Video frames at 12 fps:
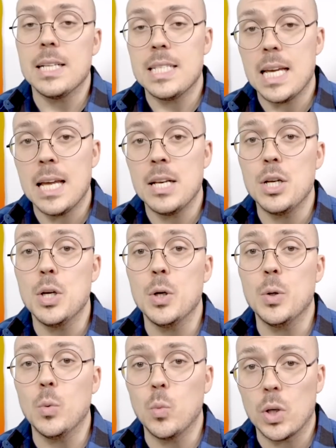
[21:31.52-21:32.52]
The 10
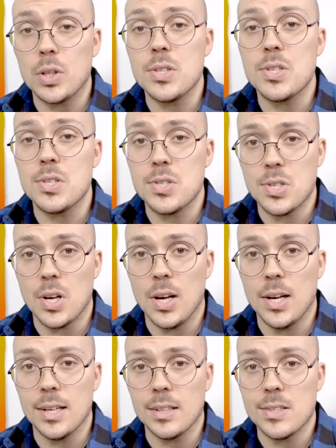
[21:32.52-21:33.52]
worst
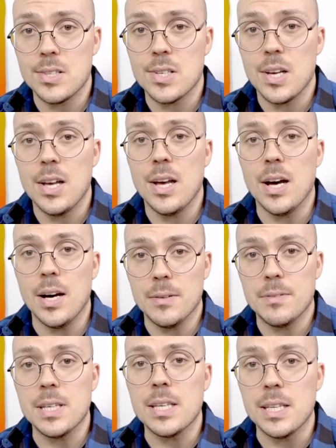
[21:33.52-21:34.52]
songs
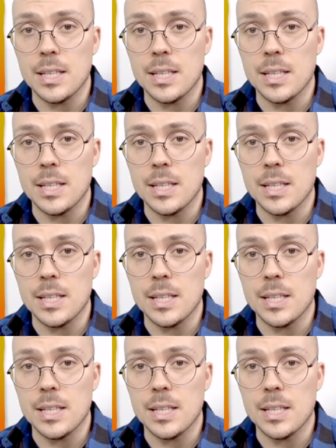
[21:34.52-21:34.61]
of the